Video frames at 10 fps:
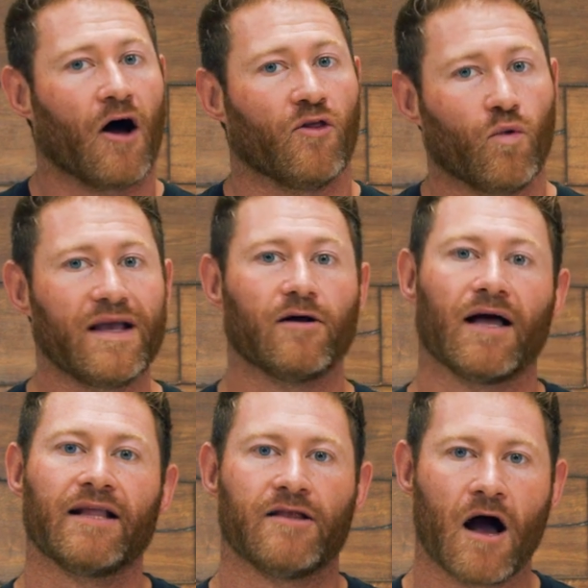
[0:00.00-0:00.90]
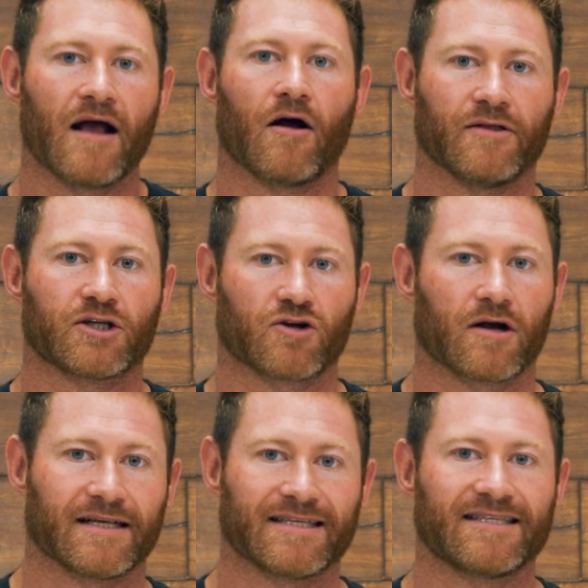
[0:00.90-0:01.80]
on the wheel and not on the
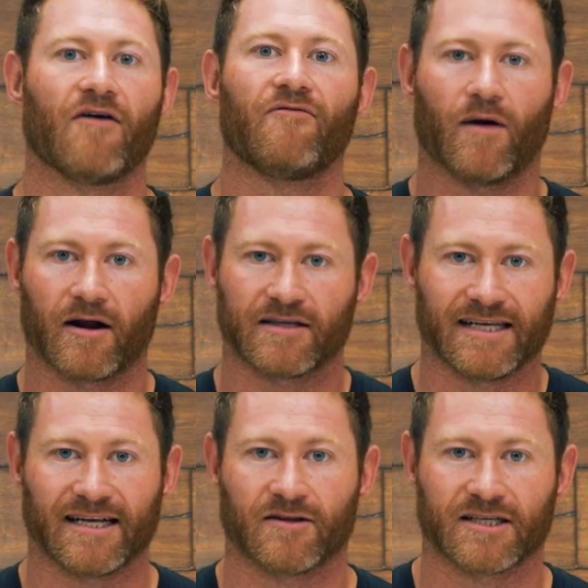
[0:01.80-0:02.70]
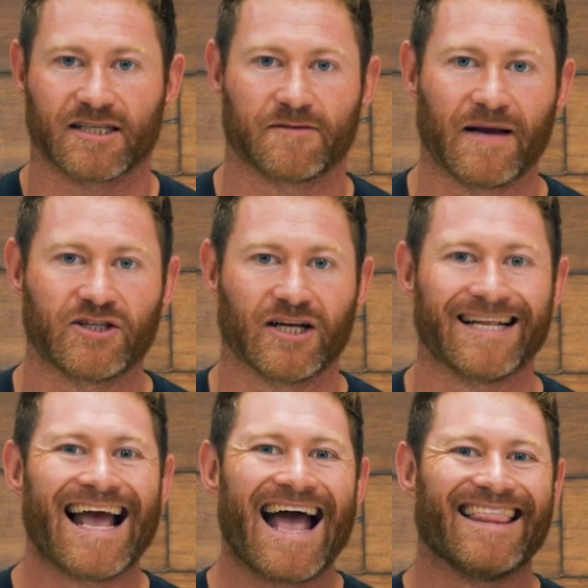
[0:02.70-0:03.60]
truck itself where it's sitting on the
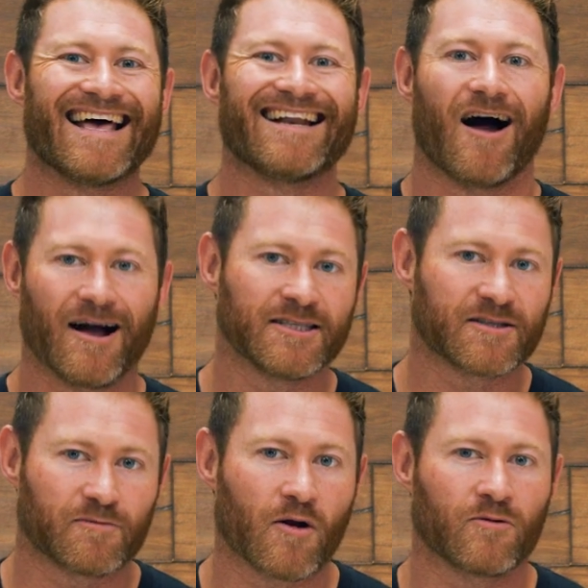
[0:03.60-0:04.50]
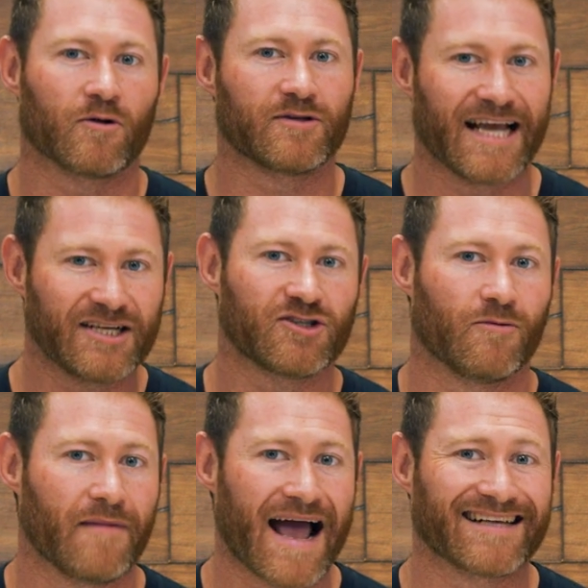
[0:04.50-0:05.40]
suspension. And that unsprung
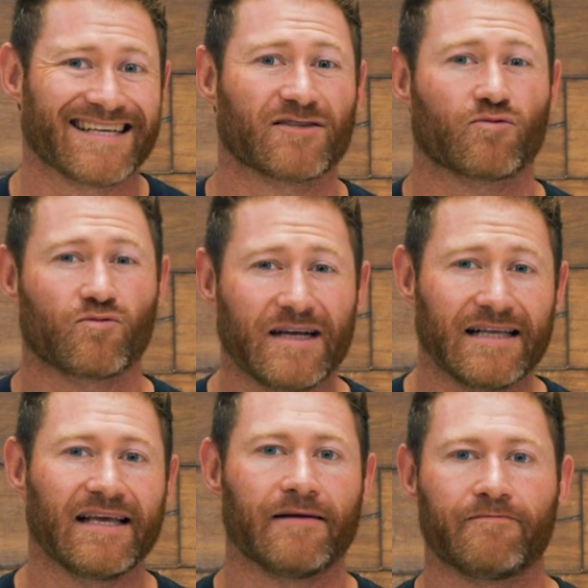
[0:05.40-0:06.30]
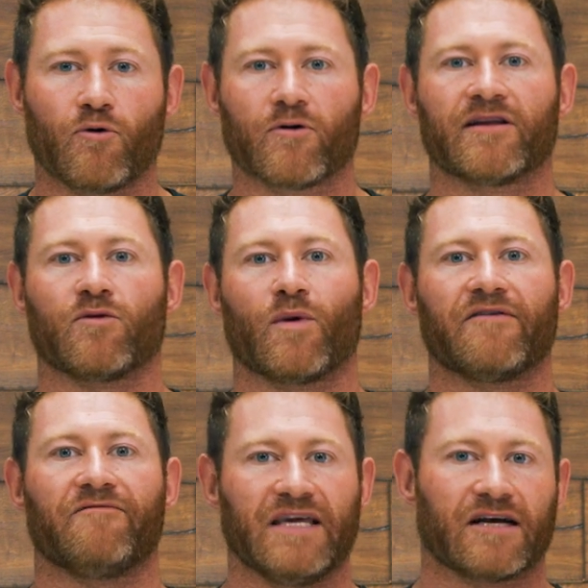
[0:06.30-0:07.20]
rotational mass is really important in the way
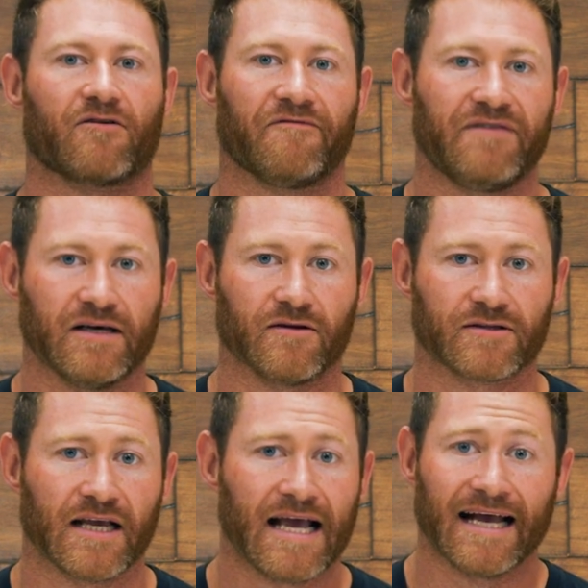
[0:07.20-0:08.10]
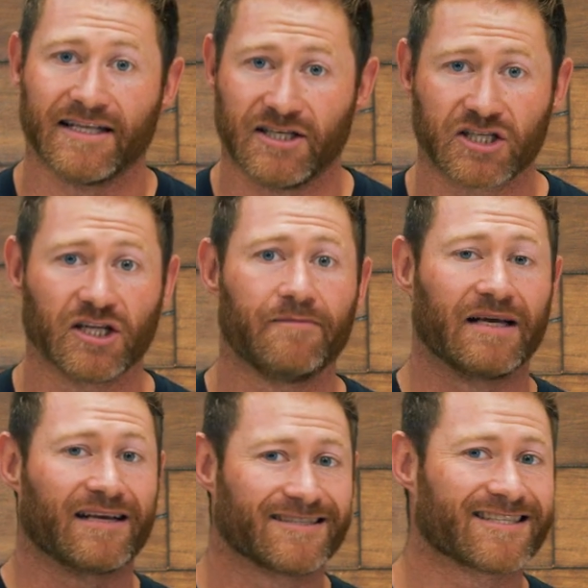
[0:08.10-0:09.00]
the vehicle feels. Additionally,
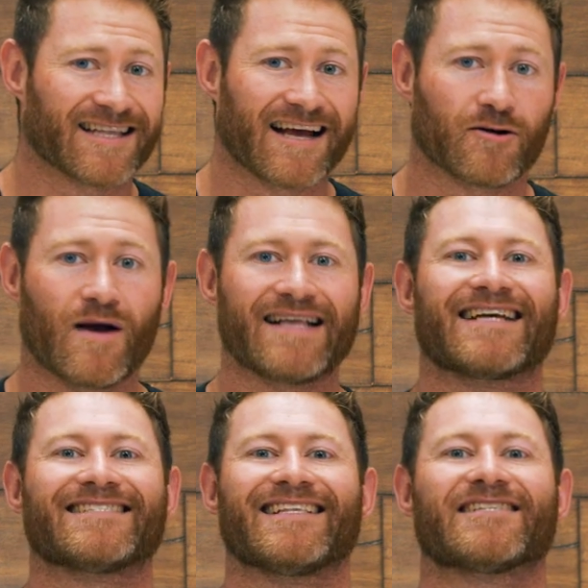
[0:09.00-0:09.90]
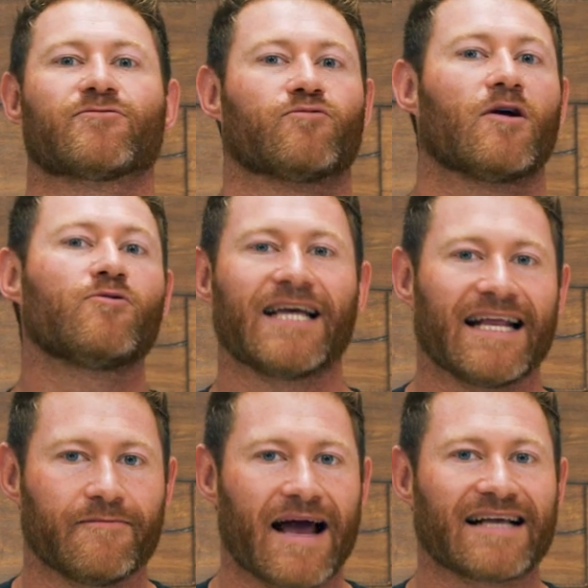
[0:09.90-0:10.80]
because it's lighter weight, that's less
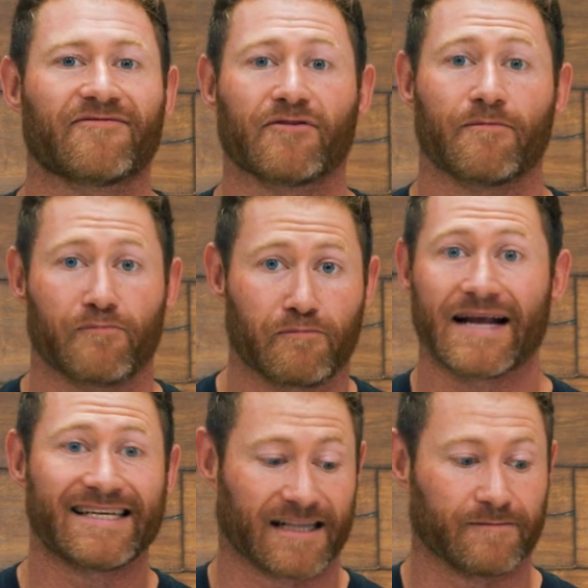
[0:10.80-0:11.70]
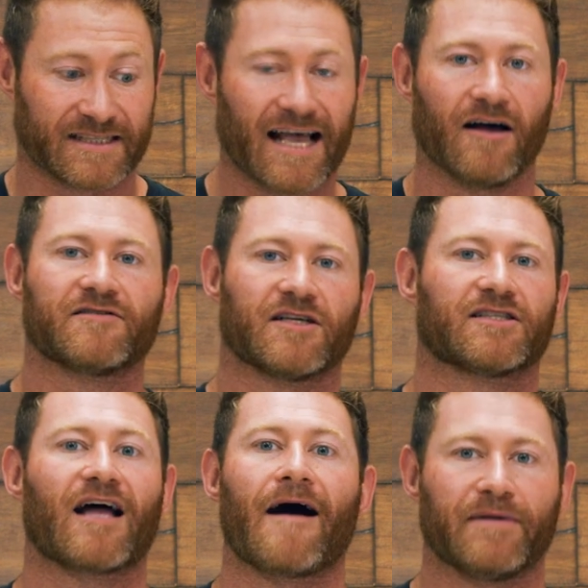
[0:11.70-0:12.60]
rotating mass for the brakes themselves to
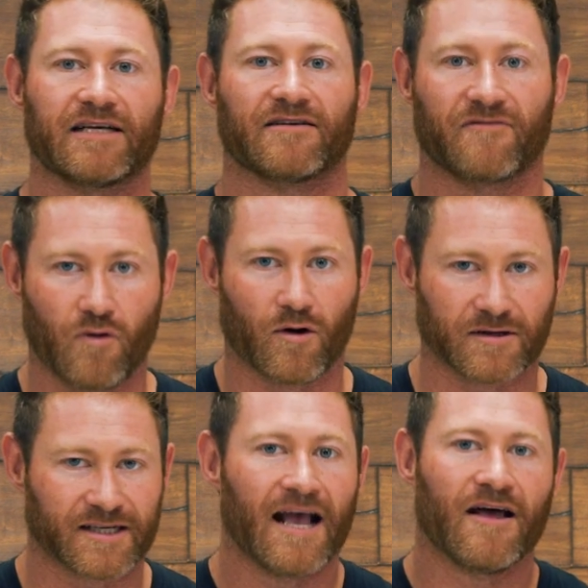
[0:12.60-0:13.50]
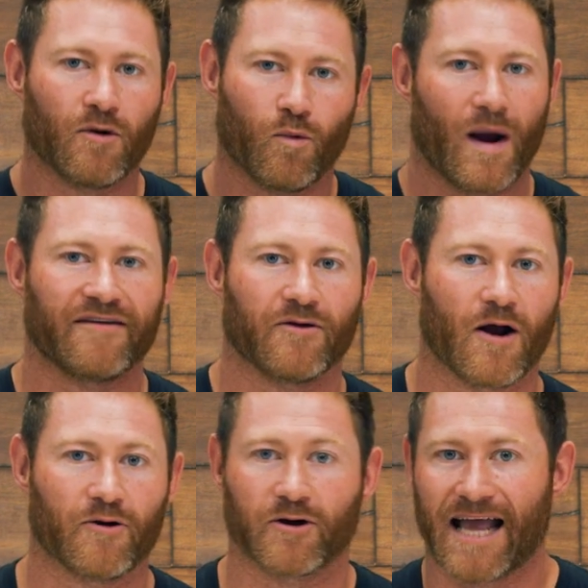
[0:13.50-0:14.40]
stop, because of course the weight of the
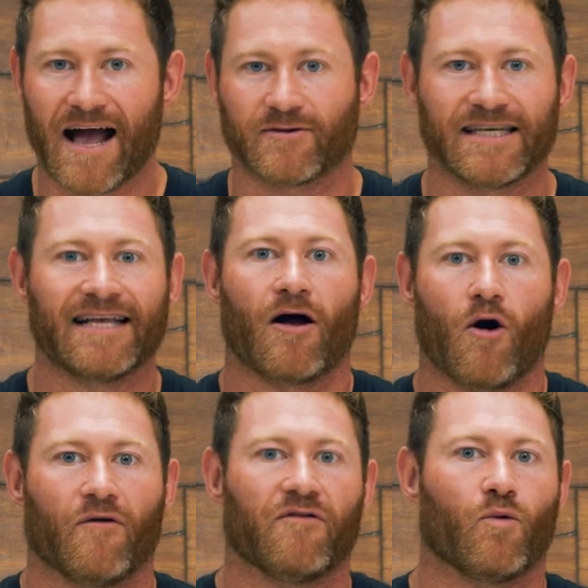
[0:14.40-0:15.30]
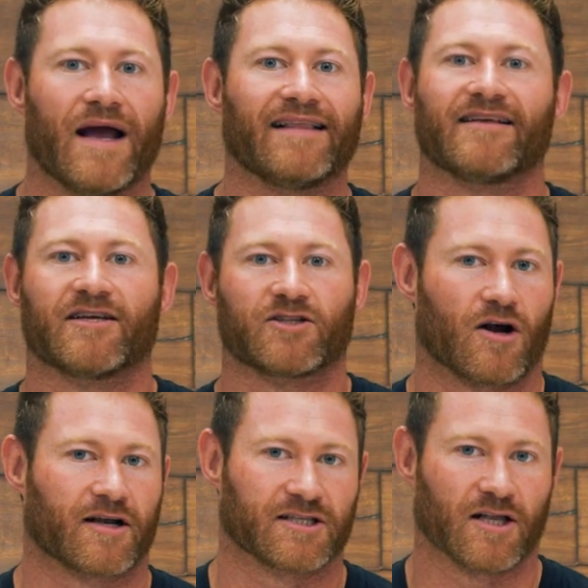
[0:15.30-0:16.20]
rotor counts in all of the weight that the
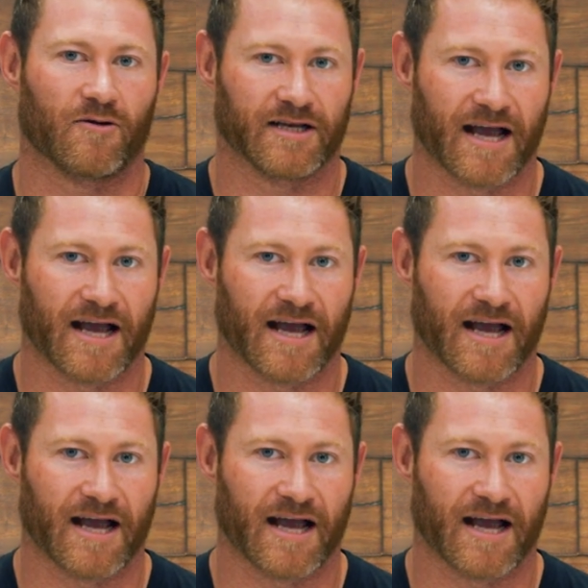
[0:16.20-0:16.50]
truck is slowing